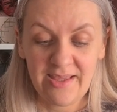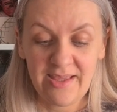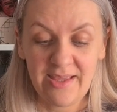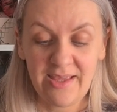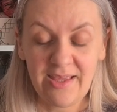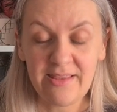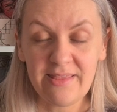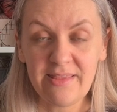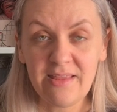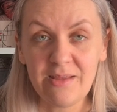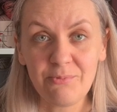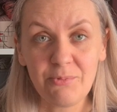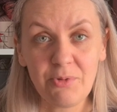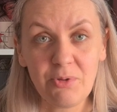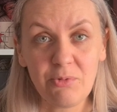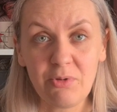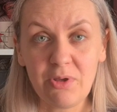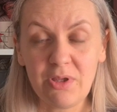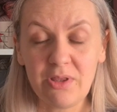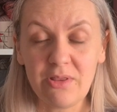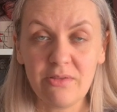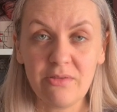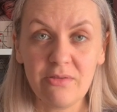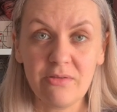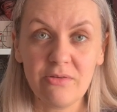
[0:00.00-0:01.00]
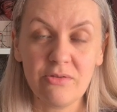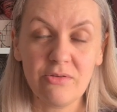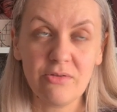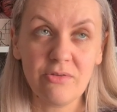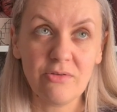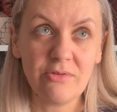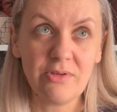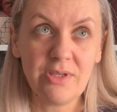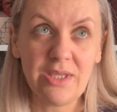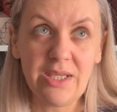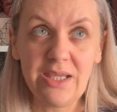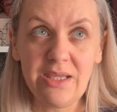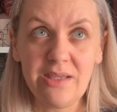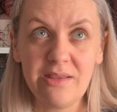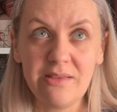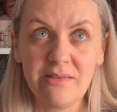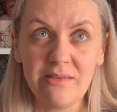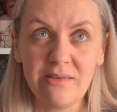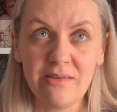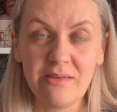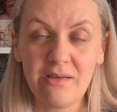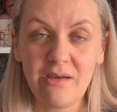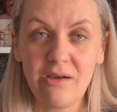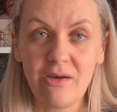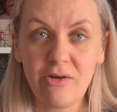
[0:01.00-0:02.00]
And then we went to
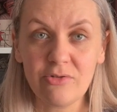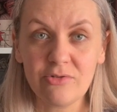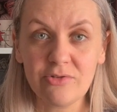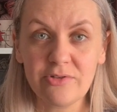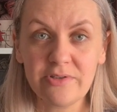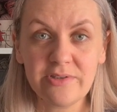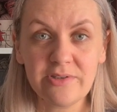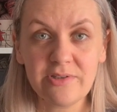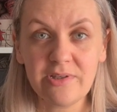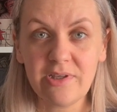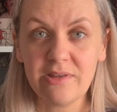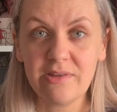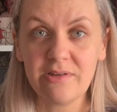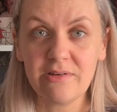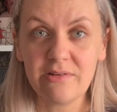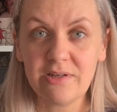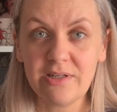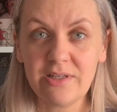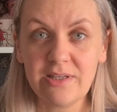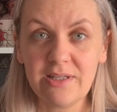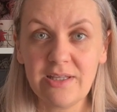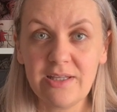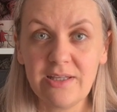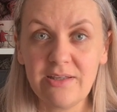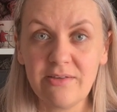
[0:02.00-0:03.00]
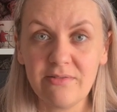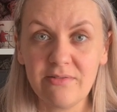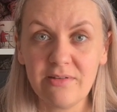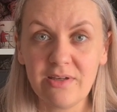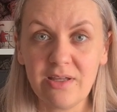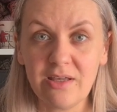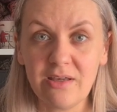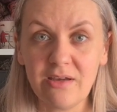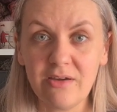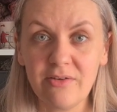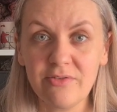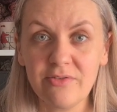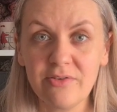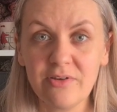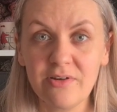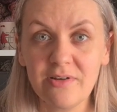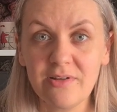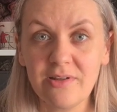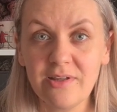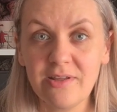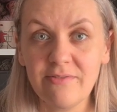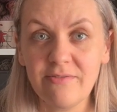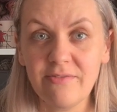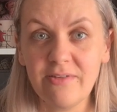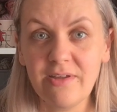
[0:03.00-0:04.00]
eat out together in the evening after
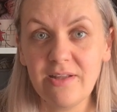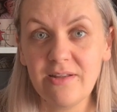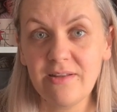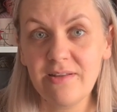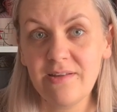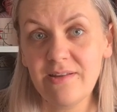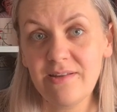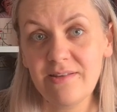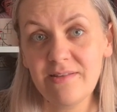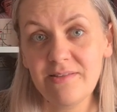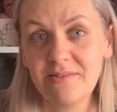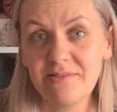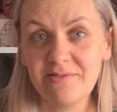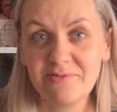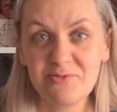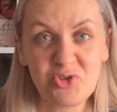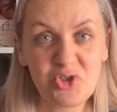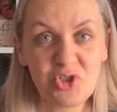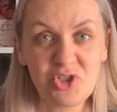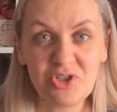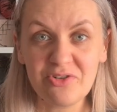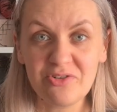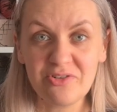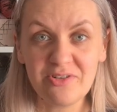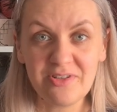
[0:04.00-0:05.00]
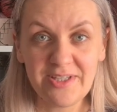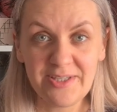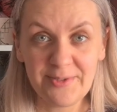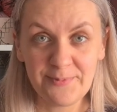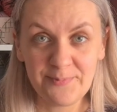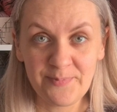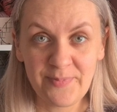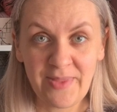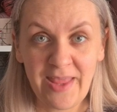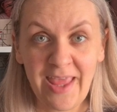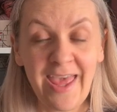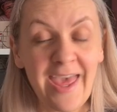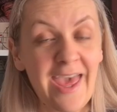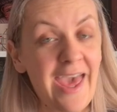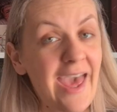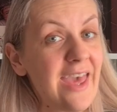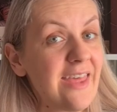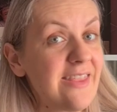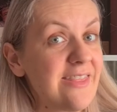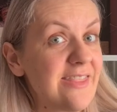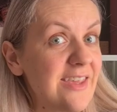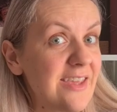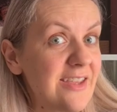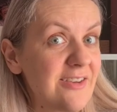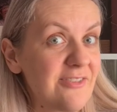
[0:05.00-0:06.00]
the event, and
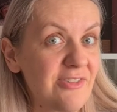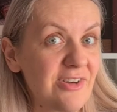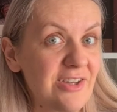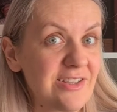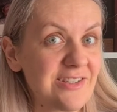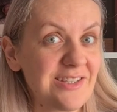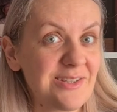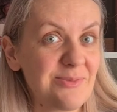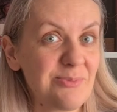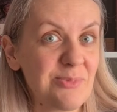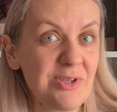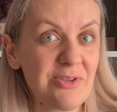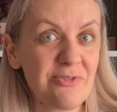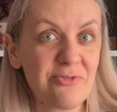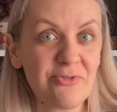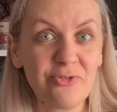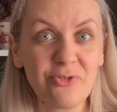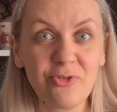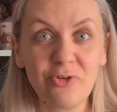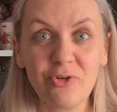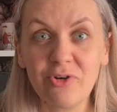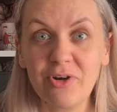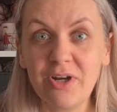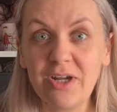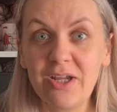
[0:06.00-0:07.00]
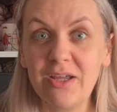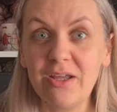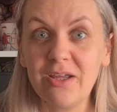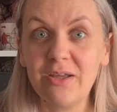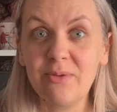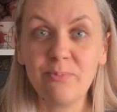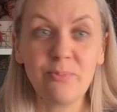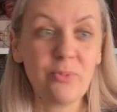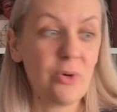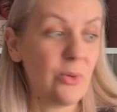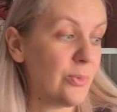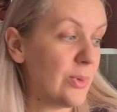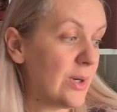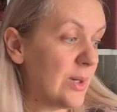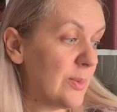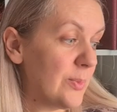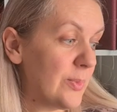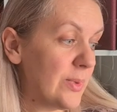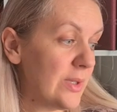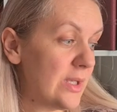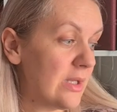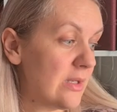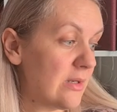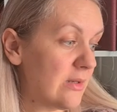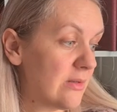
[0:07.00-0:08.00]
they invited me for a
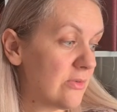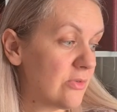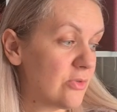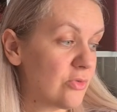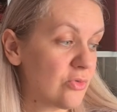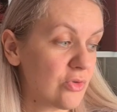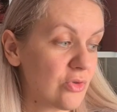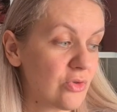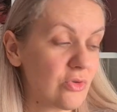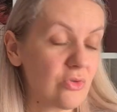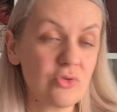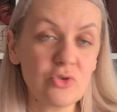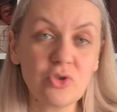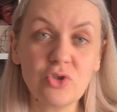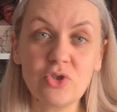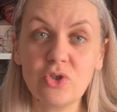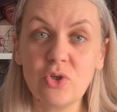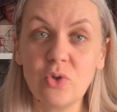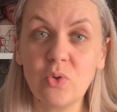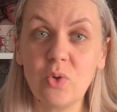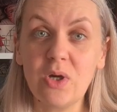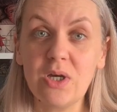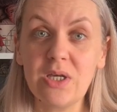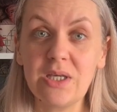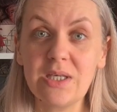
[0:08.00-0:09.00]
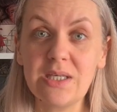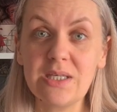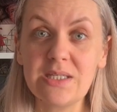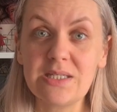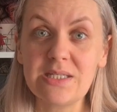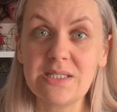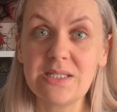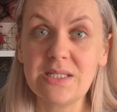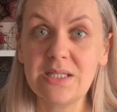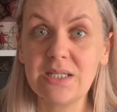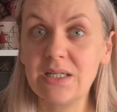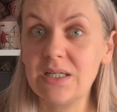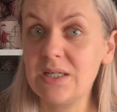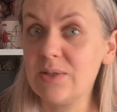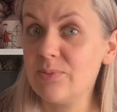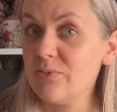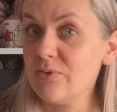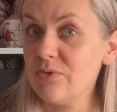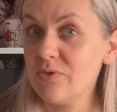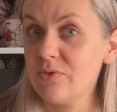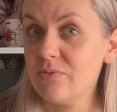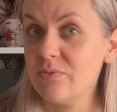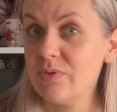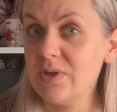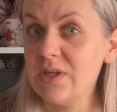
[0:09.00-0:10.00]
pop-up in Turku, so I guess in a
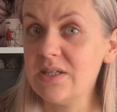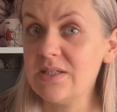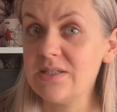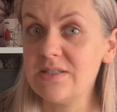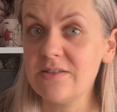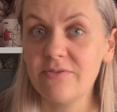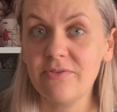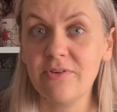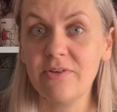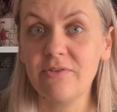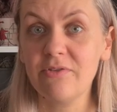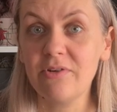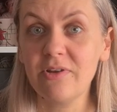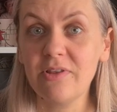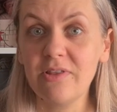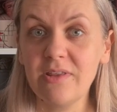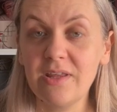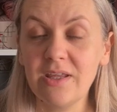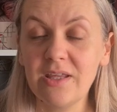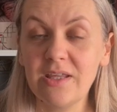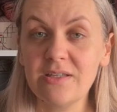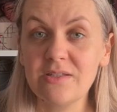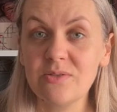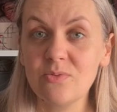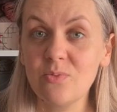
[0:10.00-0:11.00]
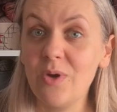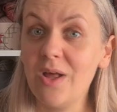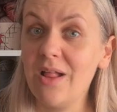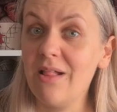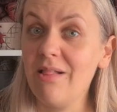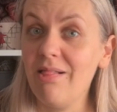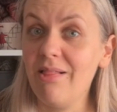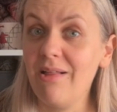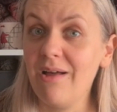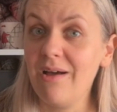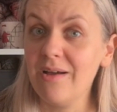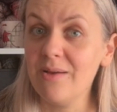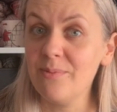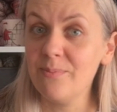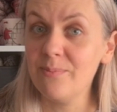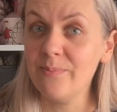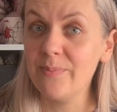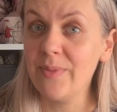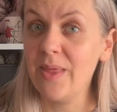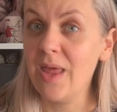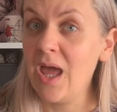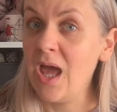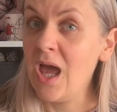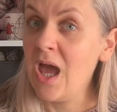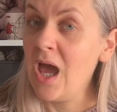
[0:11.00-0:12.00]
couple of weeks, if everything is well, I'm
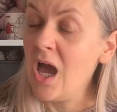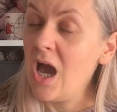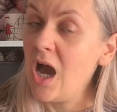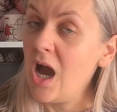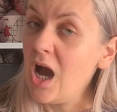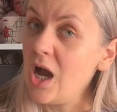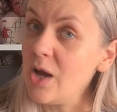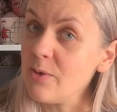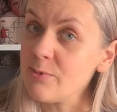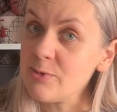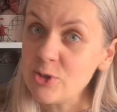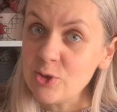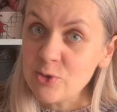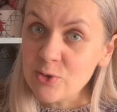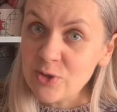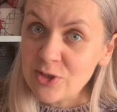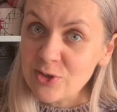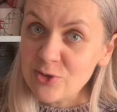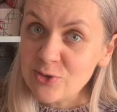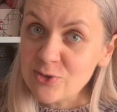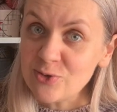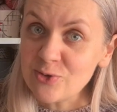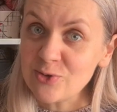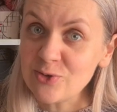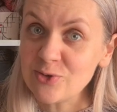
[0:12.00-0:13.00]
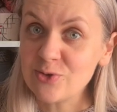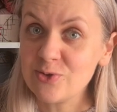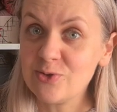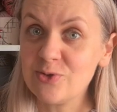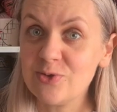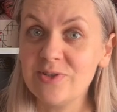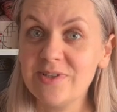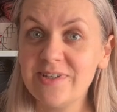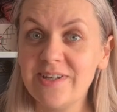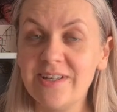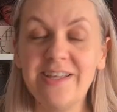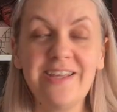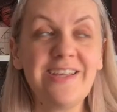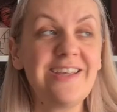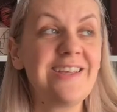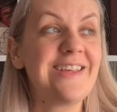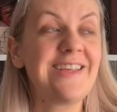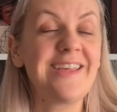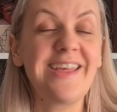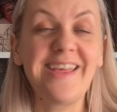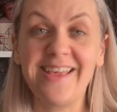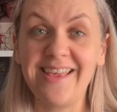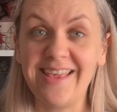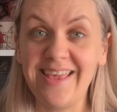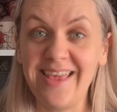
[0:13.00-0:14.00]
going to Turku
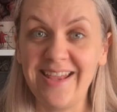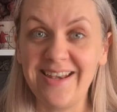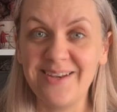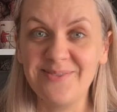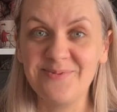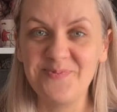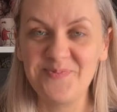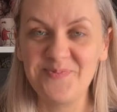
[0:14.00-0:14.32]
again.